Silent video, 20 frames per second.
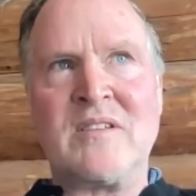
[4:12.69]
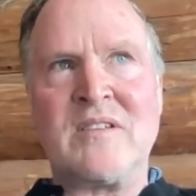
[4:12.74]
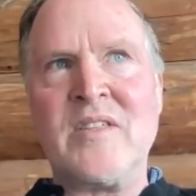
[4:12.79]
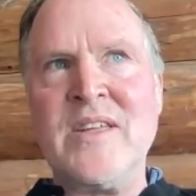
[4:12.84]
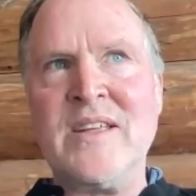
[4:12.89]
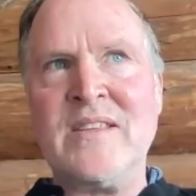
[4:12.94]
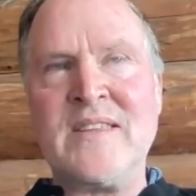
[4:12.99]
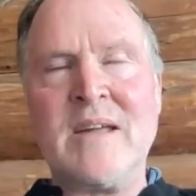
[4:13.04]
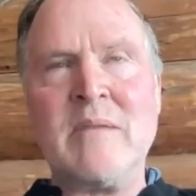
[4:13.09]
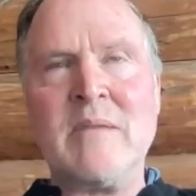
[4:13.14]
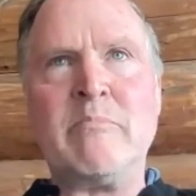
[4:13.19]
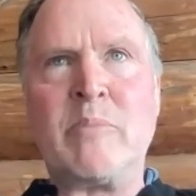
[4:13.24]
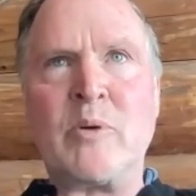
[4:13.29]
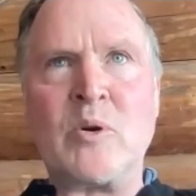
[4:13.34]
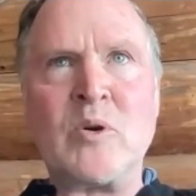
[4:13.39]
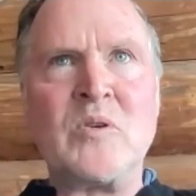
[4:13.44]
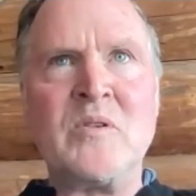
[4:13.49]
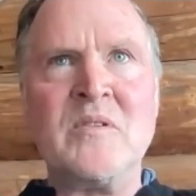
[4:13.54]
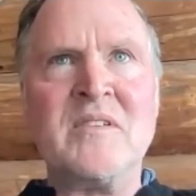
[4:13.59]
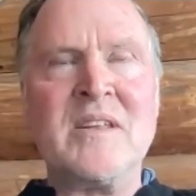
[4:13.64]
I think that
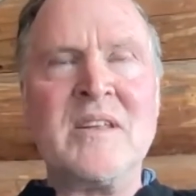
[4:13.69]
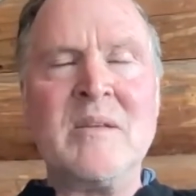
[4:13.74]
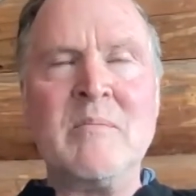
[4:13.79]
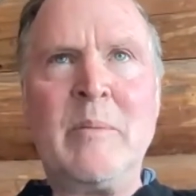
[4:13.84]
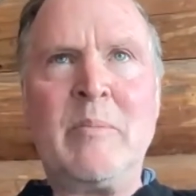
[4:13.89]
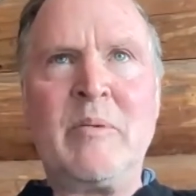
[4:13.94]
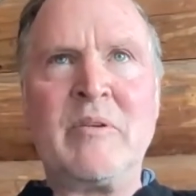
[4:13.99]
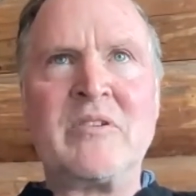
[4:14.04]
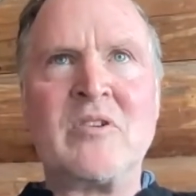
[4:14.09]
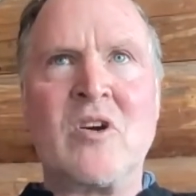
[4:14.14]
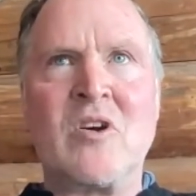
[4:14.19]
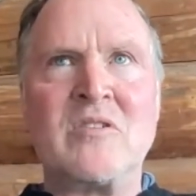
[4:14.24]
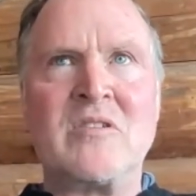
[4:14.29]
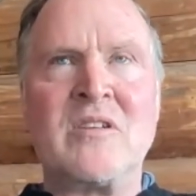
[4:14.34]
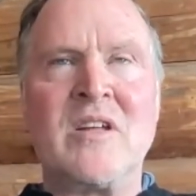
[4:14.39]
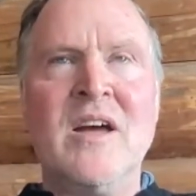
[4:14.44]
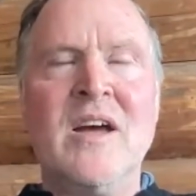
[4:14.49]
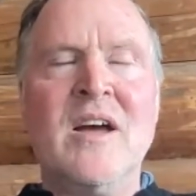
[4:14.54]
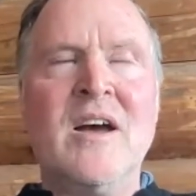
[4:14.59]
burns in people's hearts.